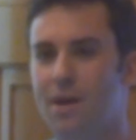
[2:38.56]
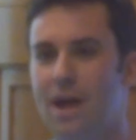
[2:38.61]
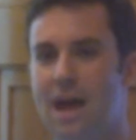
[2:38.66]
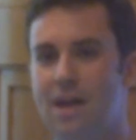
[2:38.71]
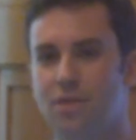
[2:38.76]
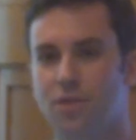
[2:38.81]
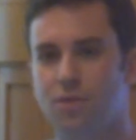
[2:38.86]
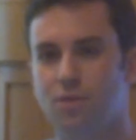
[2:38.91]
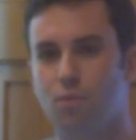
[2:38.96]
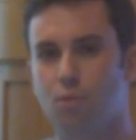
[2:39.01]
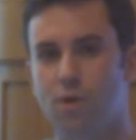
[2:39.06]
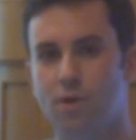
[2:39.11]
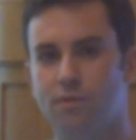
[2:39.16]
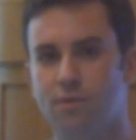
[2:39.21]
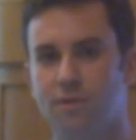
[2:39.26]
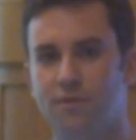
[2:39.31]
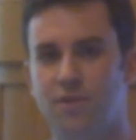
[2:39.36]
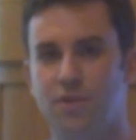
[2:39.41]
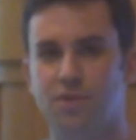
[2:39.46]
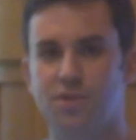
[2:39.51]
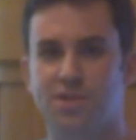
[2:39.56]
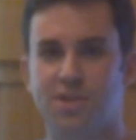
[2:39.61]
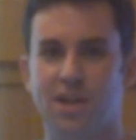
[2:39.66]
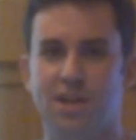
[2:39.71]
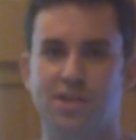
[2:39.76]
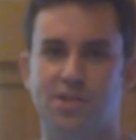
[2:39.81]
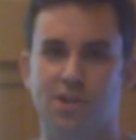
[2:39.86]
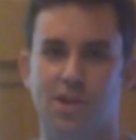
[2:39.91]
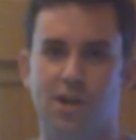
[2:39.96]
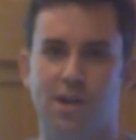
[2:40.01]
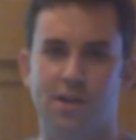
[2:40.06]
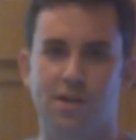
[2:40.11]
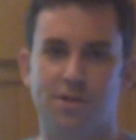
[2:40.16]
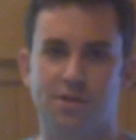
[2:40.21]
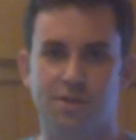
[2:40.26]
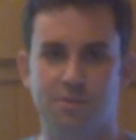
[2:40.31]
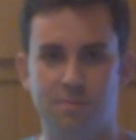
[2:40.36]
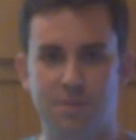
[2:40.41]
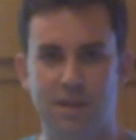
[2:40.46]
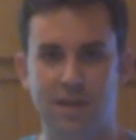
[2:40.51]
what review sites are
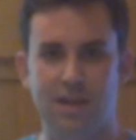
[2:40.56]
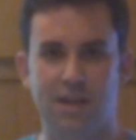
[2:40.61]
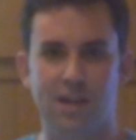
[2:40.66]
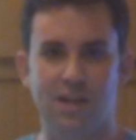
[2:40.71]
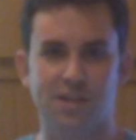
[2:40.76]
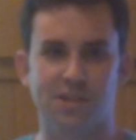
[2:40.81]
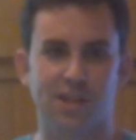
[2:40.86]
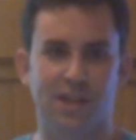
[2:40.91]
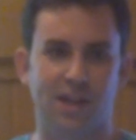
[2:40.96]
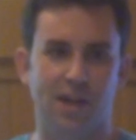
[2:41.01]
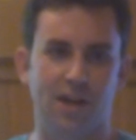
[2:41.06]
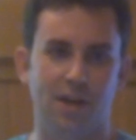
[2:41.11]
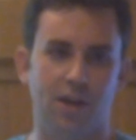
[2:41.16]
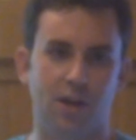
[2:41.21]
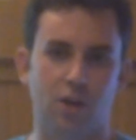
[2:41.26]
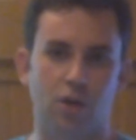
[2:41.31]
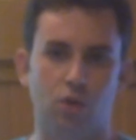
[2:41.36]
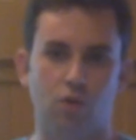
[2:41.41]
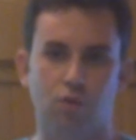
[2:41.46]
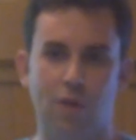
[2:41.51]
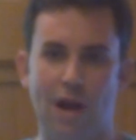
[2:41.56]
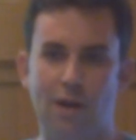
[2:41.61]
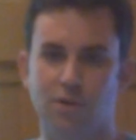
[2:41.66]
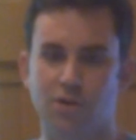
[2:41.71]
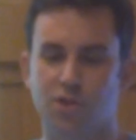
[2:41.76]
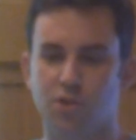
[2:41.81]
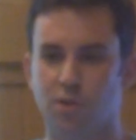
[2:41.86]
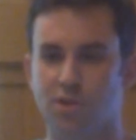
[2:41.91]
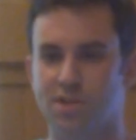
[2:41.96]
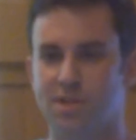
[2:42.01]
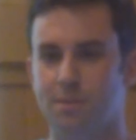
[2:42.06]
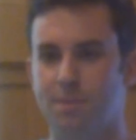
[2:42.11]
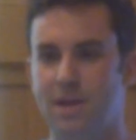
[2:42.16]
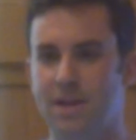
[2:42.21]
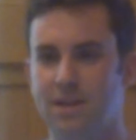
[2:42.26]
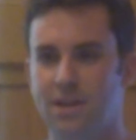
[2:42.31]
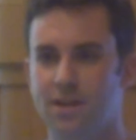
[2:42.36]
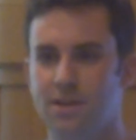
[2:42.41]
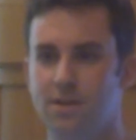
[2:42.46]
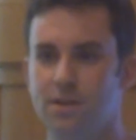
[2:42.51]
to me is like a crowdsourced
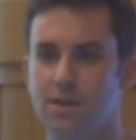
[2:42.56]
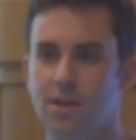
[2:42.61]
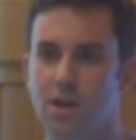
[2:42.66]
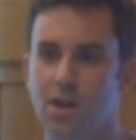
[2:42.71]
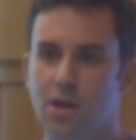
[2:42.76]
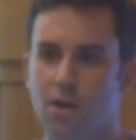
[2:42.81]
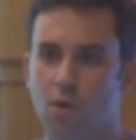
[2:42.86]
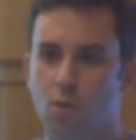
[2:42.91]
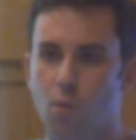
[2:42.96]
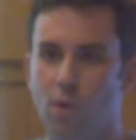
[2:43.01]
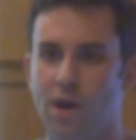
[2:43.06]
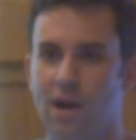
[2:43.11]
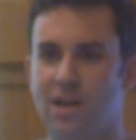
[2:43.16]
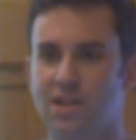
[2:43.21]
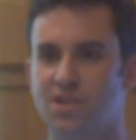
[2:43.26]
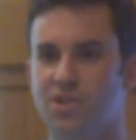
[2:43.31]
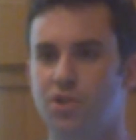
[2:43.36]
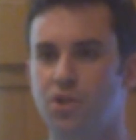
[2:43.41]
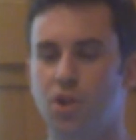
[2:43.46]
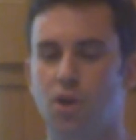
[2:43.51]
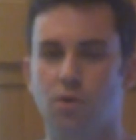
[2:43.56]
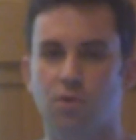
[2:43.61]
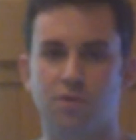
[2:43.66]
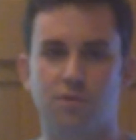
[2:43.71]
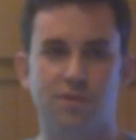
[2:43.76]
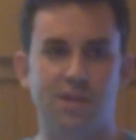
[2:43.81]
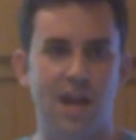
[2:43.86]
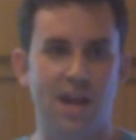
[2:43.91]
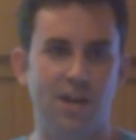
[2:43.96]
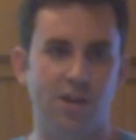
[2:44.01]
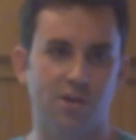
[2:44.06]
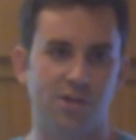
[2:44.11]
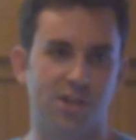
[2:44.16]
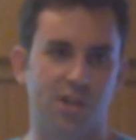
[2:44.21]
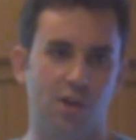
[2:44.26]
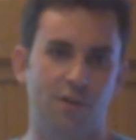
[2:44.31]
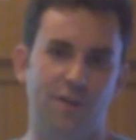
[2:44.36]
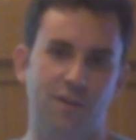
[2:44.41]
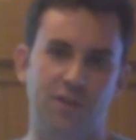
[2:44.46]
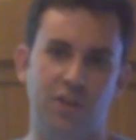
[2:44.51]
opinion. Whereas 10 years
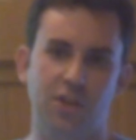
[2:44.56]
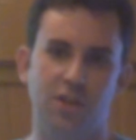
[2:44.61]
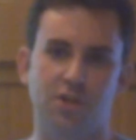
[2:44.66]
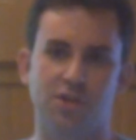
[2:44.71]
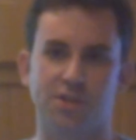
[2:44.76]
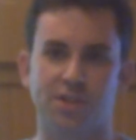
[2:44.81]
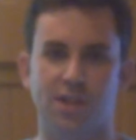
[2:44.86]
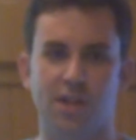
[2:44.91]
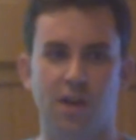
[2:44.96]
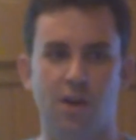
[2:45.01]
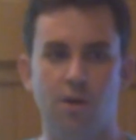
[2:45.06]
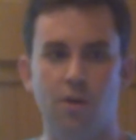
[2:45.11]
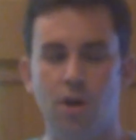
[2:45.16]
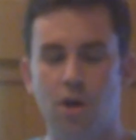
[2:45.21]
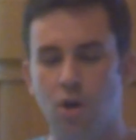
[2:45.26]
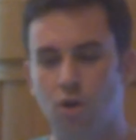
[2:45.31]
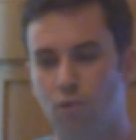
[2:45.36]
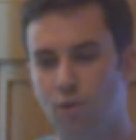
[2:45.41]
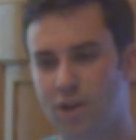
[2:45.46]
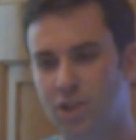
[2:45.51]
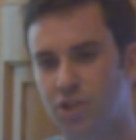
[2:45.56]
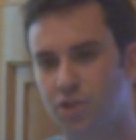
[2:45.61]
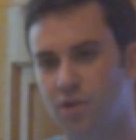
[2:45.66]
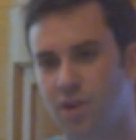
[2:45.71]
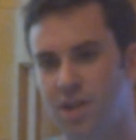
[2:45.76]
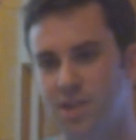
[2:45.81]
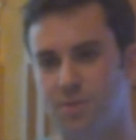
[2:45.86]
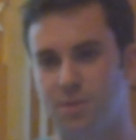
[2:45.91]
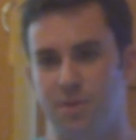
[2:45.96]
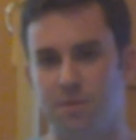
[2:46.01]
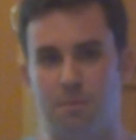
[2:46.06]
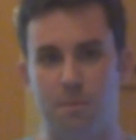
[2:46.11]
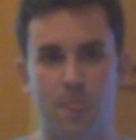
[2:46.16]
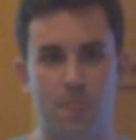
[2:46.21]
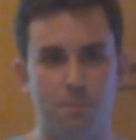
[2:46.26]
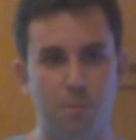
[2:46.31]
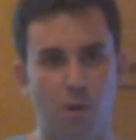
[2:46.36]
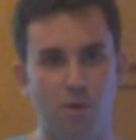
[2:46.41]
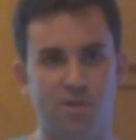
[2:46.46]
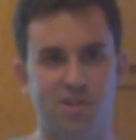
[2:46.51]
ago, 15 years ago, restaurants would
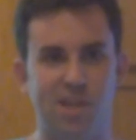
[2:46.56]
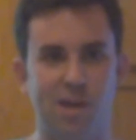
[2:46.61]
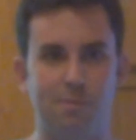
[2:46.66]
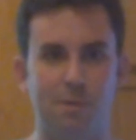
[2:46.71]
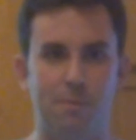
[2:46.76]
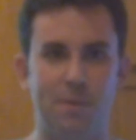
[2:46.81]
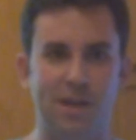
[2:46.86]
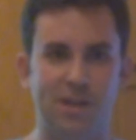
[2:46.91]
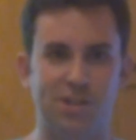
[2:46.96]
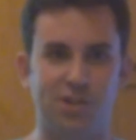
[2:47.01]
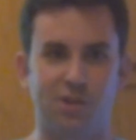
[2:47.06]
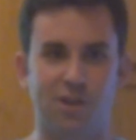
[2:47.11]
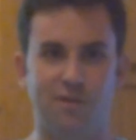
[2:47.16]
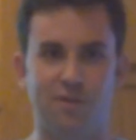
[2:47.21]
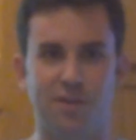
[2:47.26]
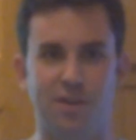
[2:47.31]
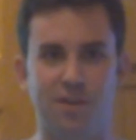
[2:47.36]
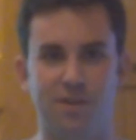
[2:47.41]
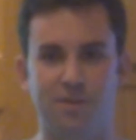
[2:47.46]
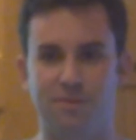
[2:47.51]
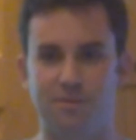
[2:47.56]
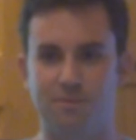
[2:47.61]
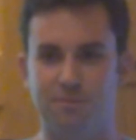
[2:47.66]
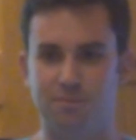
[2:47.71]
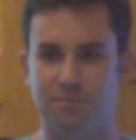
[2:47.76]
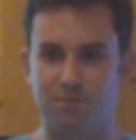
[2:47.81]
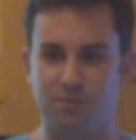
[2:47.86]
post up a picture of